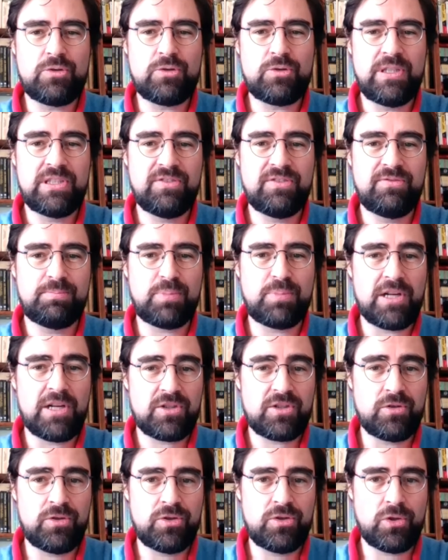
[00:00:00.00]
Centuries of
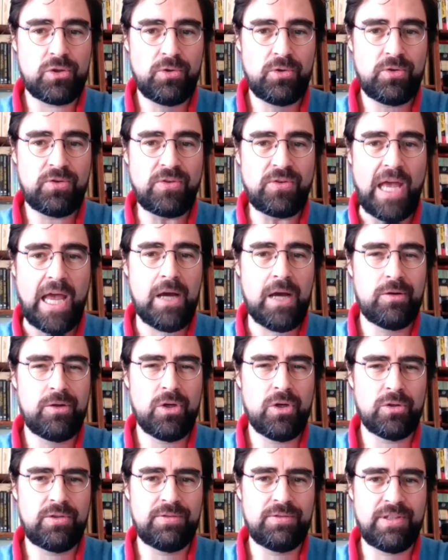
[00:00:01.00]
Price Controls, How
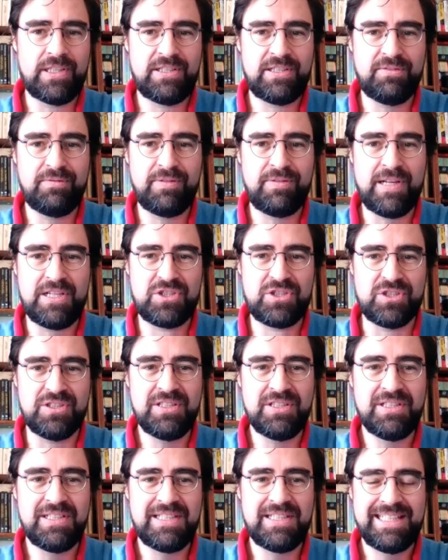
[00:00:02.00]
Not to Fight
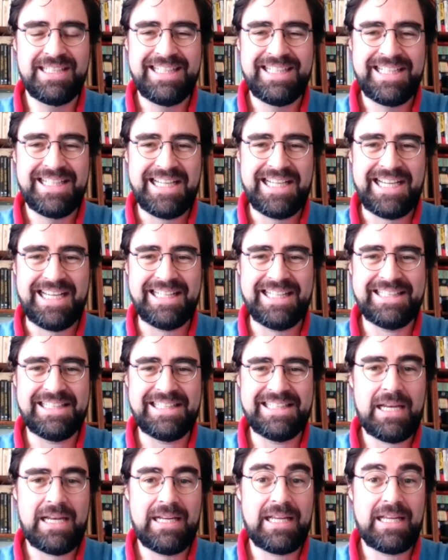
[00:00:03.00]
Inflation.
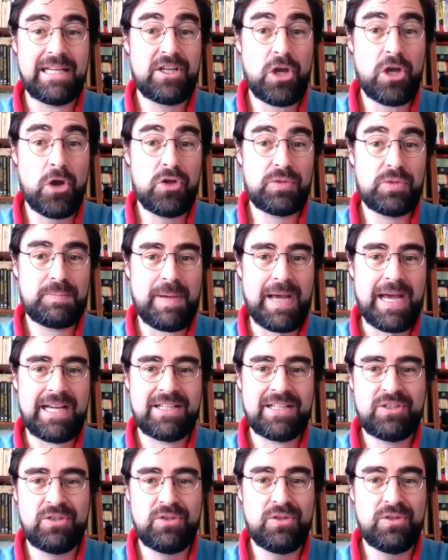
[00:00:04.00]
And, and it goes
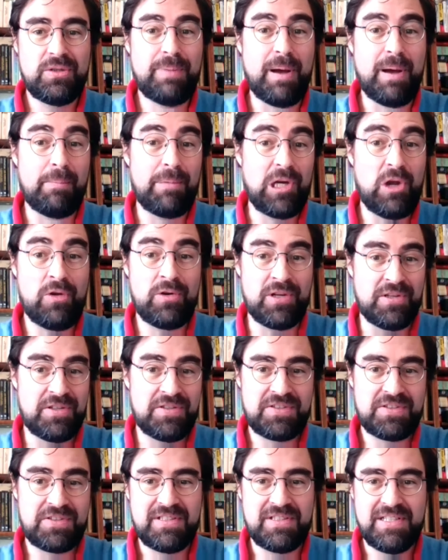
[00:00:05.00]
back to the
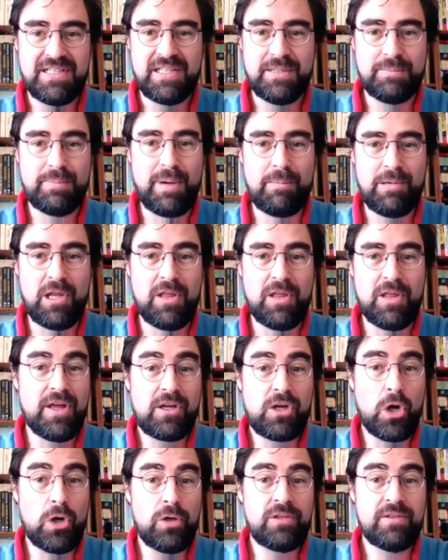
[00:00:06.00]
Babylonians. The, Babylon,
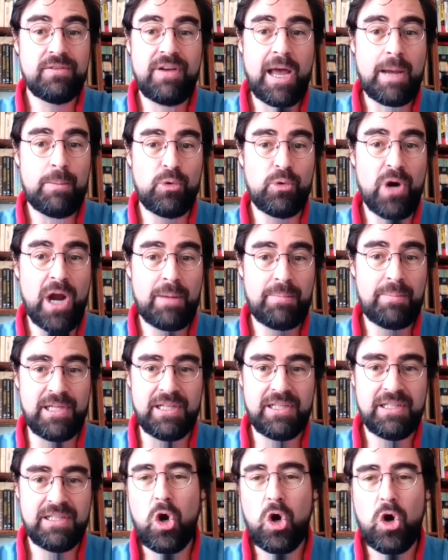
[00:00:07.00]
the Code of
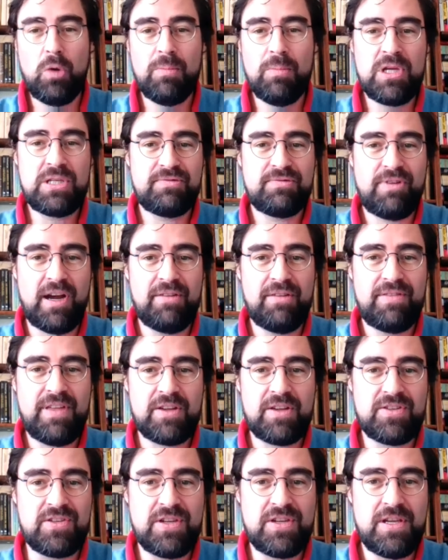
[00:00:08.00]
Hammurabi, almost
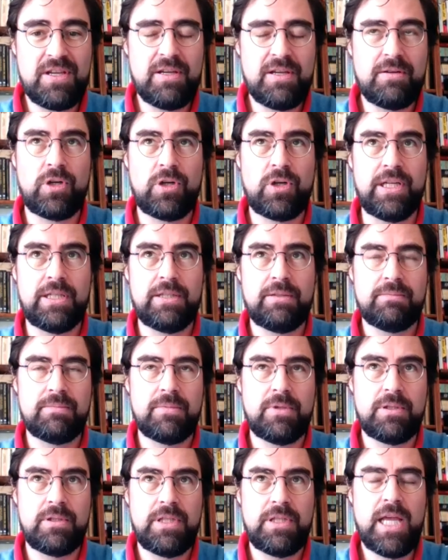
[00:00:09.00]
5,000 years, sorry,
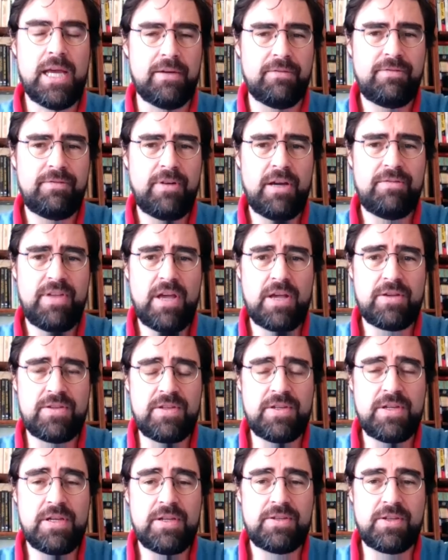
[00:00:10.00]
yeah,
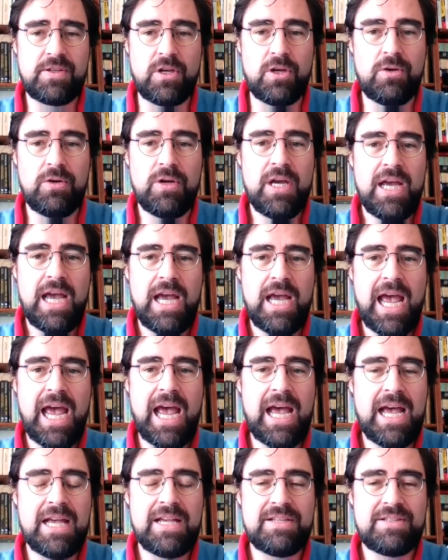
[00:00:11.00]
5,000 years ago
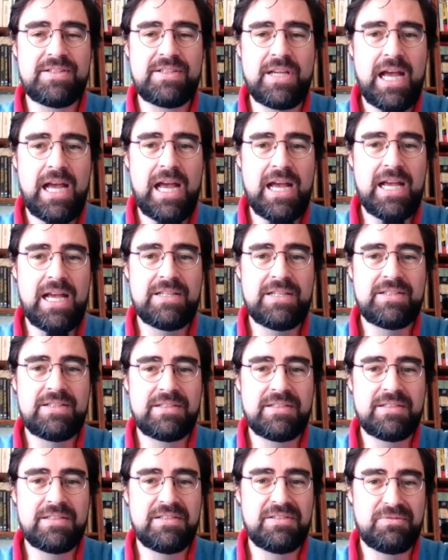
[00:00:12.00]
has
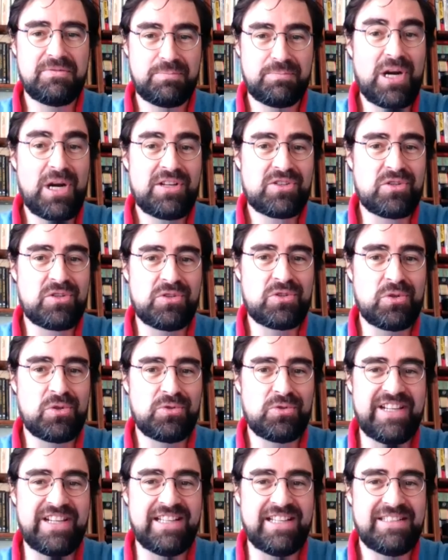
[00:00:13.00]
has price
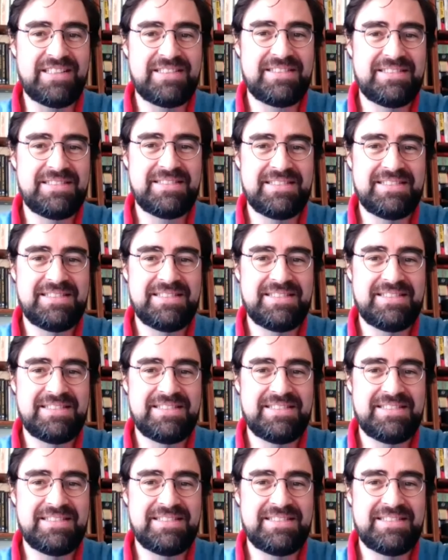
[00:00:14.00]
controls in it